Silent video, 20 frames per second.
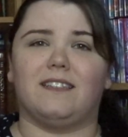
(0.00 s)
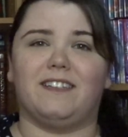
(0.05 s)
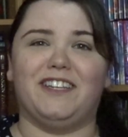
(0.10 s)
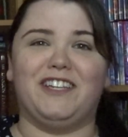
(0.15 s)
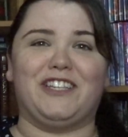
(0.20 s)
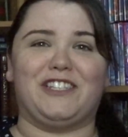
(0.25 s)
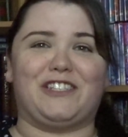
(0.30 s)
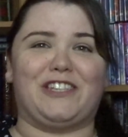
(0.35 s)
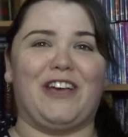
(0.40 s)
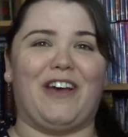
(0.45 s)

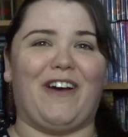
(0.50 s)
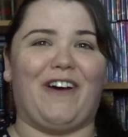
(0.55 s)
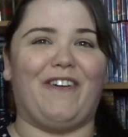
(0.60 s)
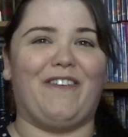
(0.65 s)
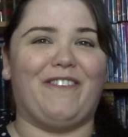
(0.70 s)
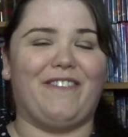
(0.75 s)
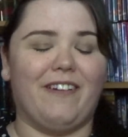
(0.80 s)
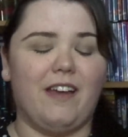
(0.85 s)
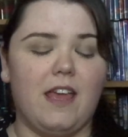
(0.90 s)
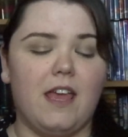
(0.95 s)

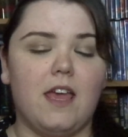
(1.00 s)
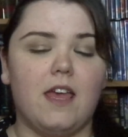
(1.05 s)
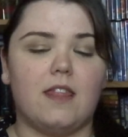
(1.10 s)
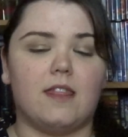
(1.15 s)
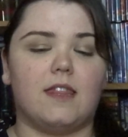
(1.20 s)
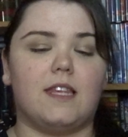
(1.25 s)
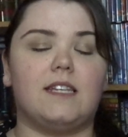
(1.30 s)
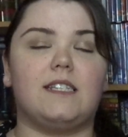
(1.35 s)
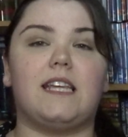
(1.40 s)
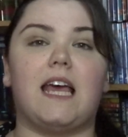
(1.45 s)
So
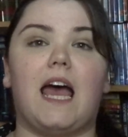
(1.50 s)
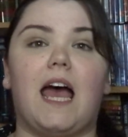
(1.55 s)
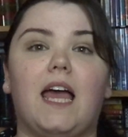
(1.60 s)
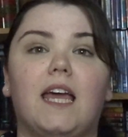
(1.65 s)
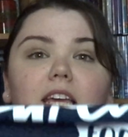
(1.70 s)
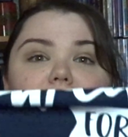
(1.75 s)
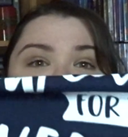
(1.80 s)
the tag